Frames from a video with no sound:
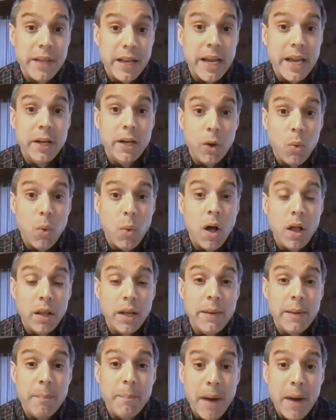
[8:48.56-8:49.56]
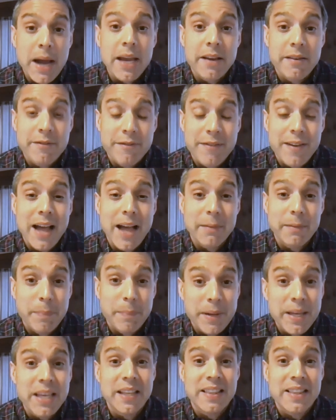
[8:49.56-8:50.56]
that inequality might in fact
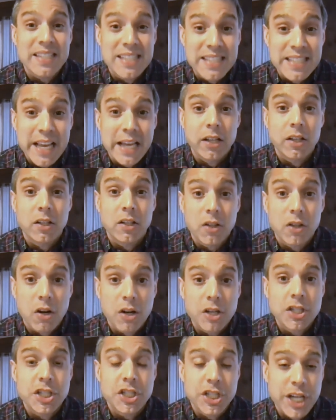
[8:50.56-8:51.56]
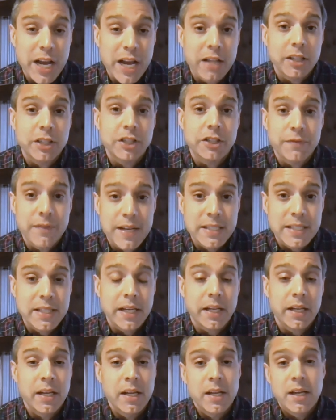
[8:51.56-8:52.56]
be the single largest challenge
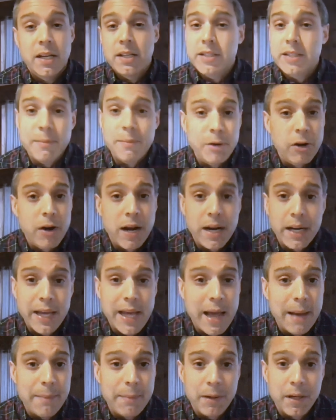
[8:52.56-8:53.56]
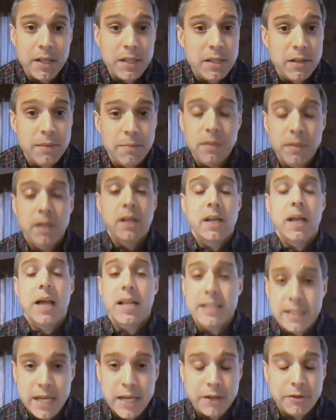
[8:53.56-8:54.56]
facing democratic capitalism,
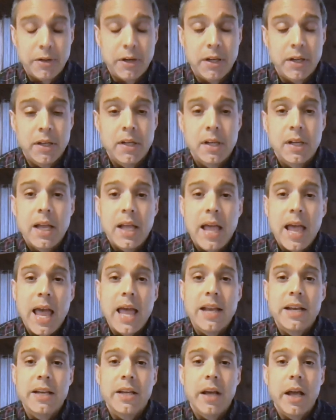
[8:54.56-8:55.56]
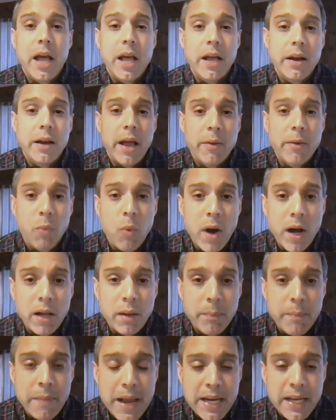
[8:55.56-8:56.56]
et cetera. And
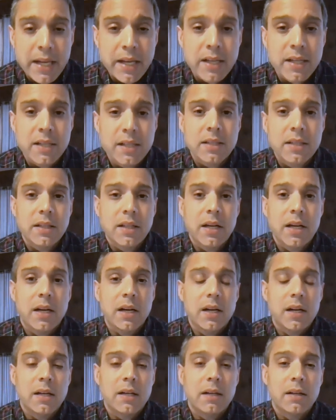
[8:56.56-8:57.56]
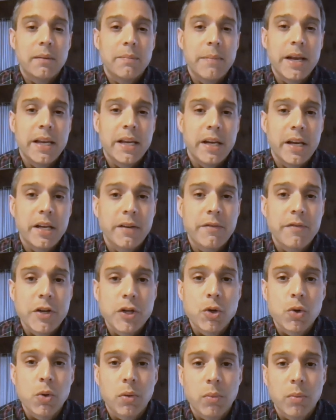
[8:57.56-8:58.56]
while many an
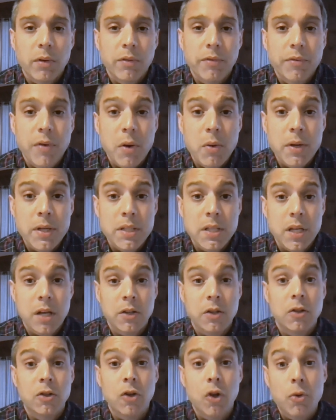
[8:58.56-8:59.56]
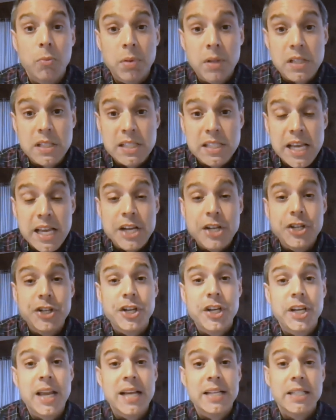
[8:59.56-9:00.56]
individual will focus on
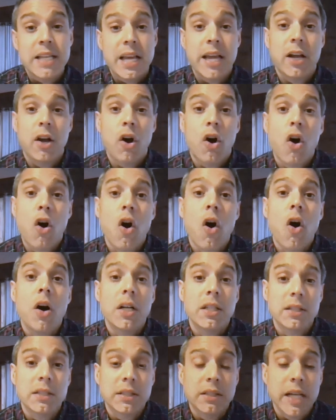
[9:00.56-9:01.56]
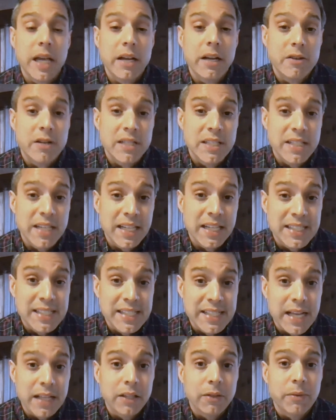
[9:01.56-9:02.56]
globalization as a cause or as an
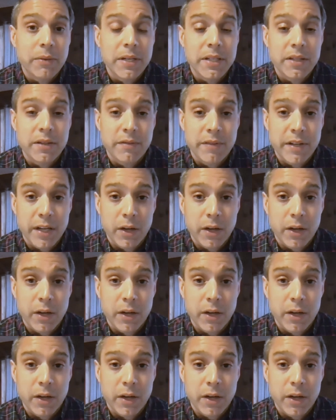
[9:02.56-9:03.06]
accelerant of